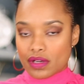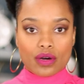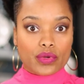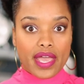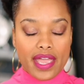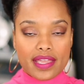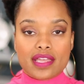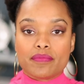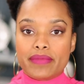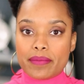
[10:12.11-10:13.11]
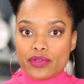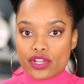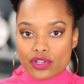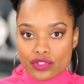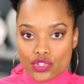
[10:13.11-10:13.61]
okay. Maybe
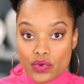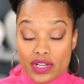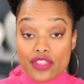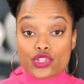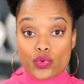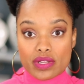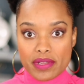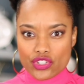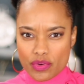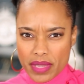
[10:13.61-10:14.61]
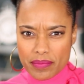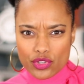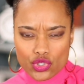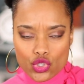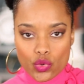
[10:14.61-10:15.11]
you do another twenty minutes, or maybe
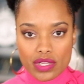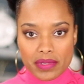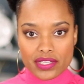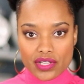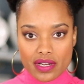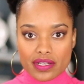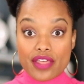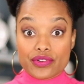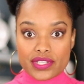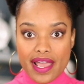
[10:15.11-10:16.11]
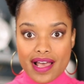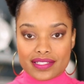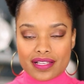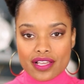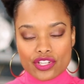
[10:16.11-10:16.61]
you do twenty minutes on another
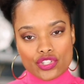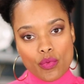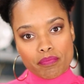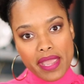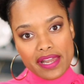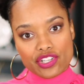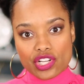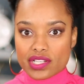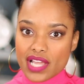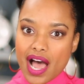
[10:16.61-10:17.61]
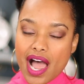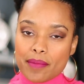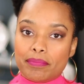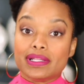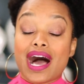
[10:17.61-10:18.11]
task. So managing
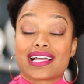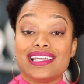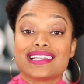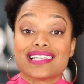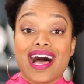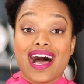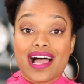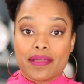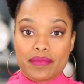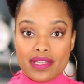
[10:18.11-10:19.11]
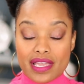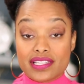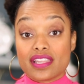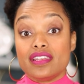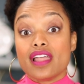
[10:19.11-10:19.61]
time, blocking time
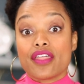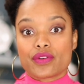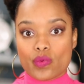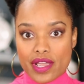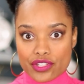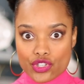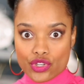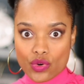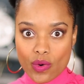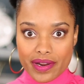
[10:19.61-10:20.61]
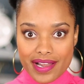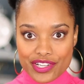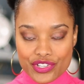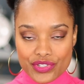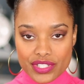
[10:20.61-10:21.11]
is another way that you can
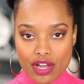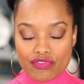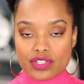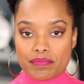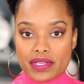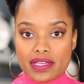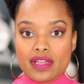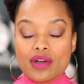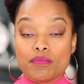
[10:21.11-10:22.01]
organize yourself to be